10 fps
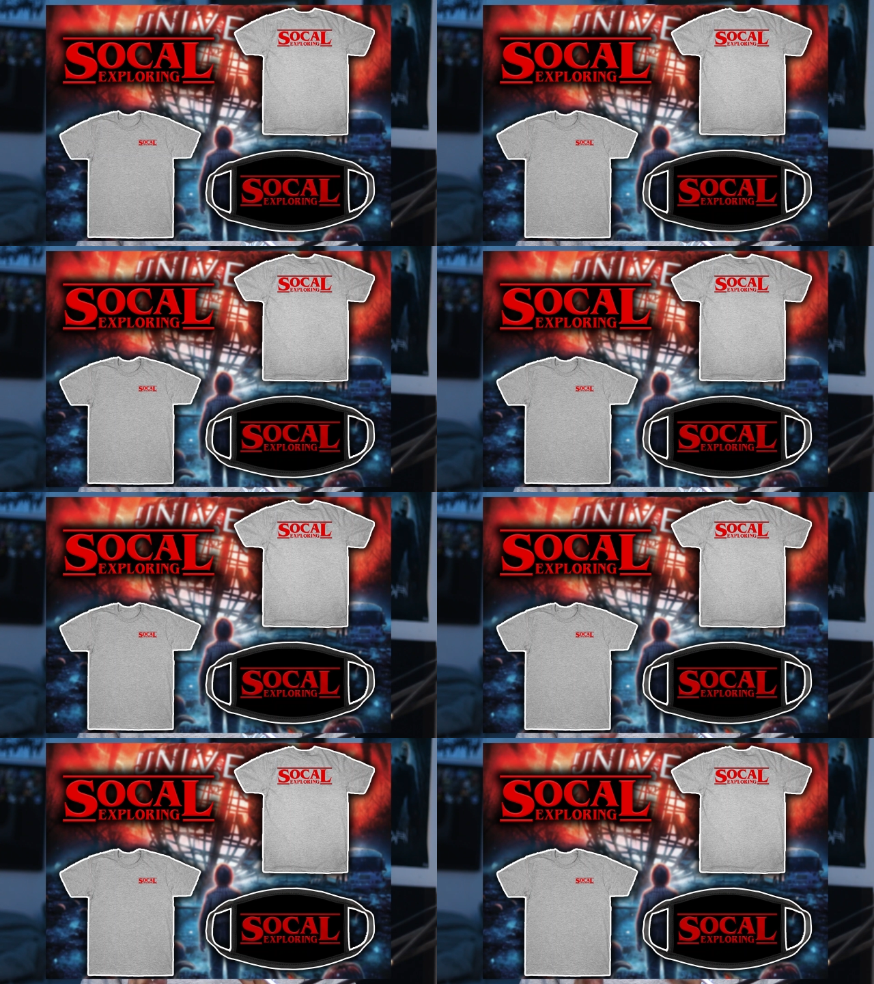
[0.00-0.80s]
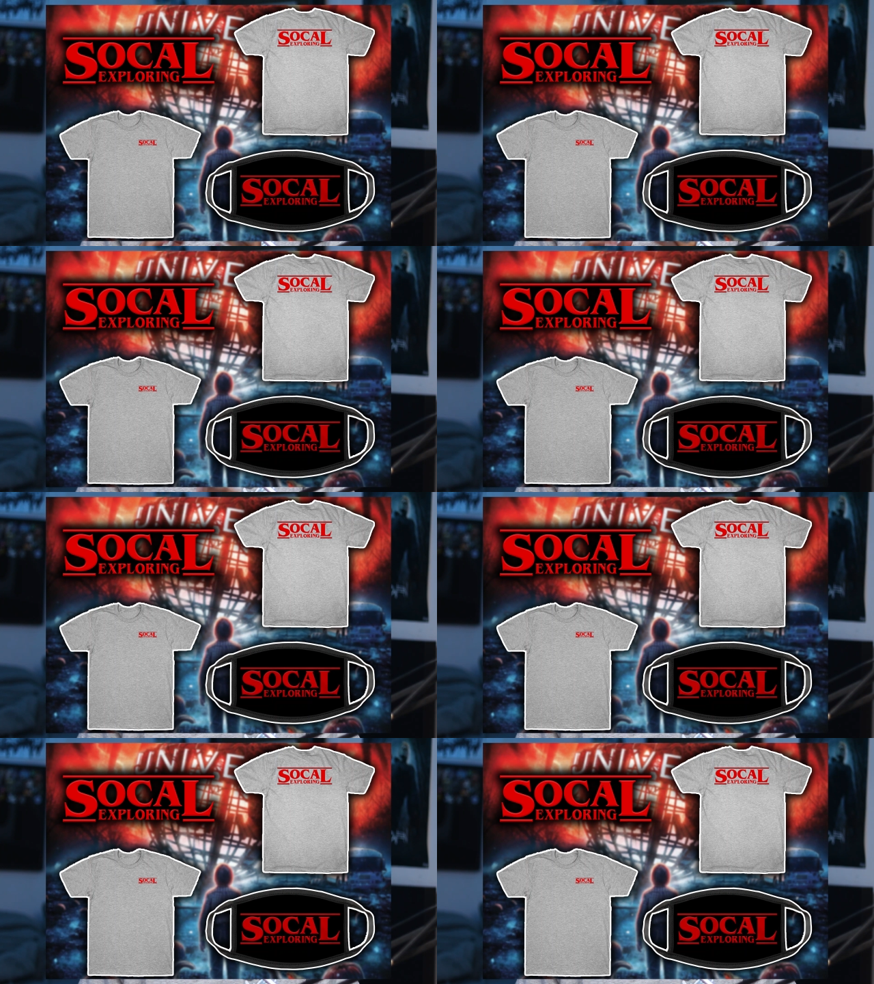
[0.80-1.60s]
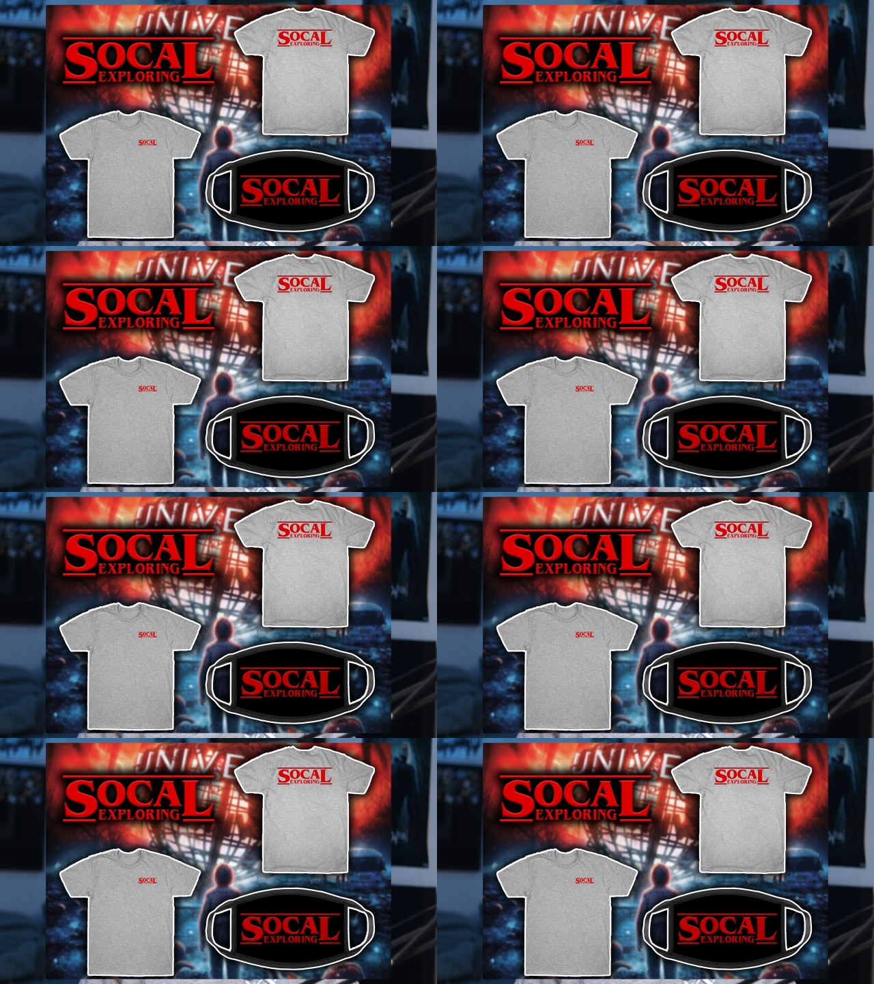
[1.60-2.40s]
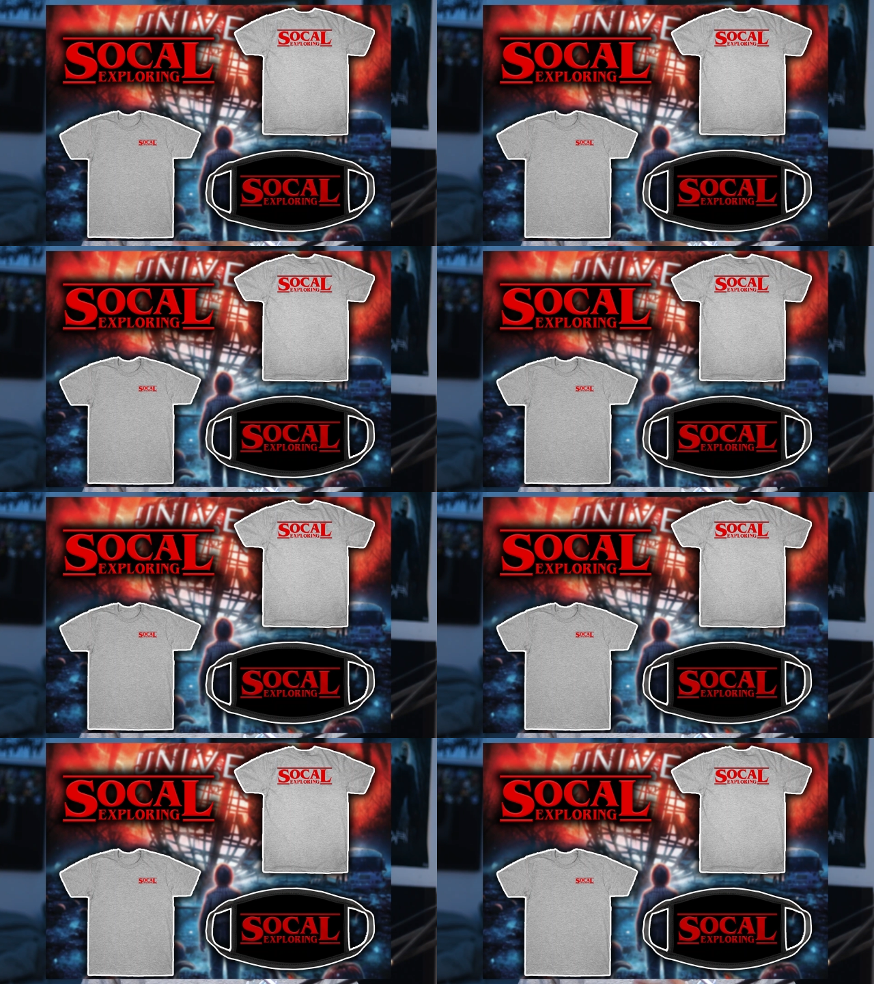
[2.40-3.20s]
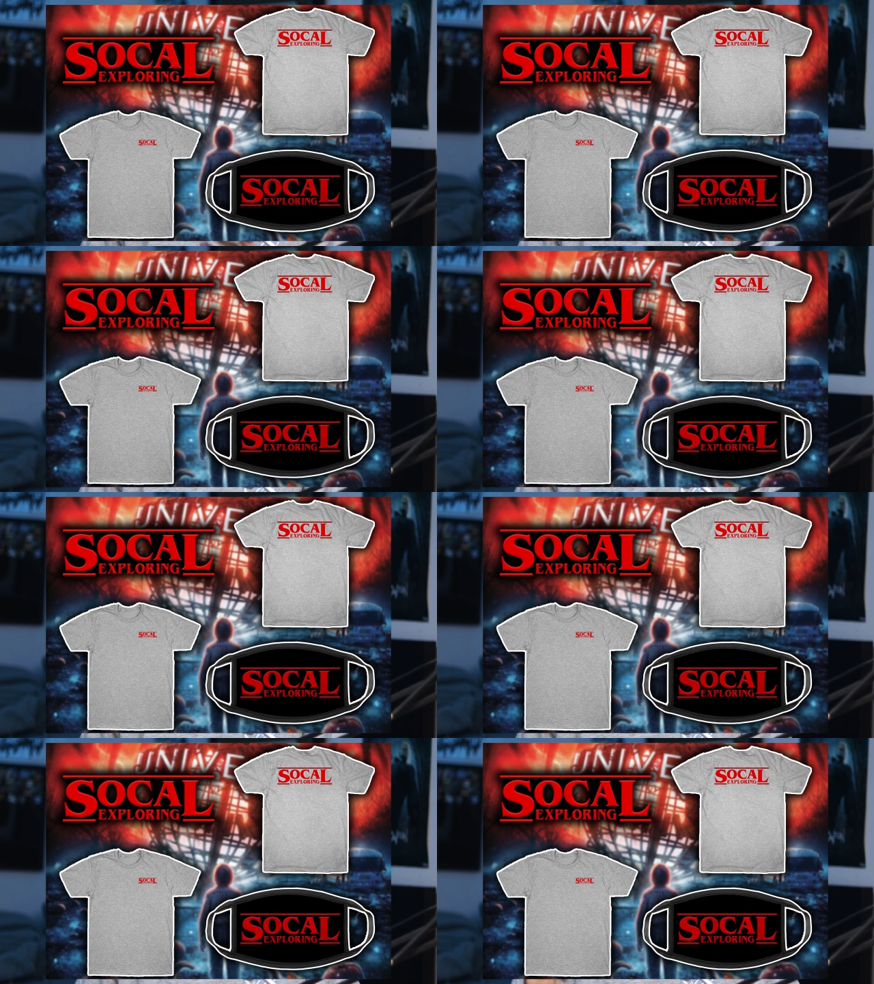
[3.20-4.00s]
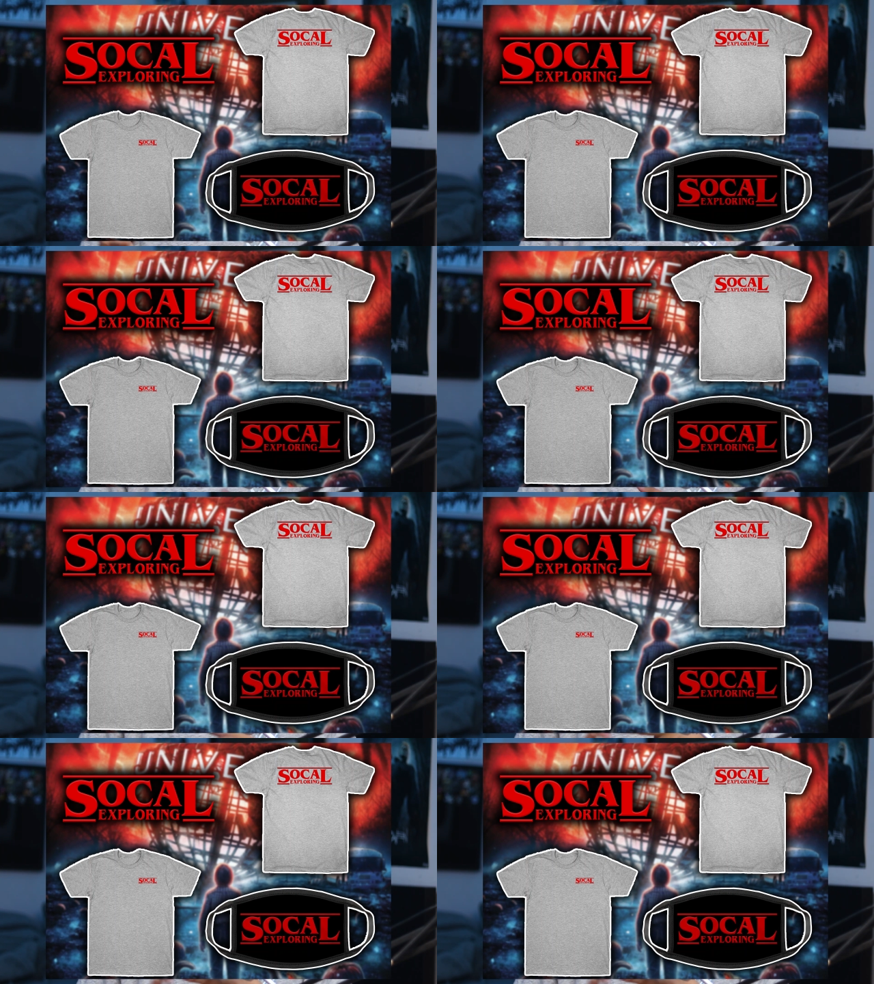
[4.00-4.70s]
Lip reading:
[unreadable: no face in view]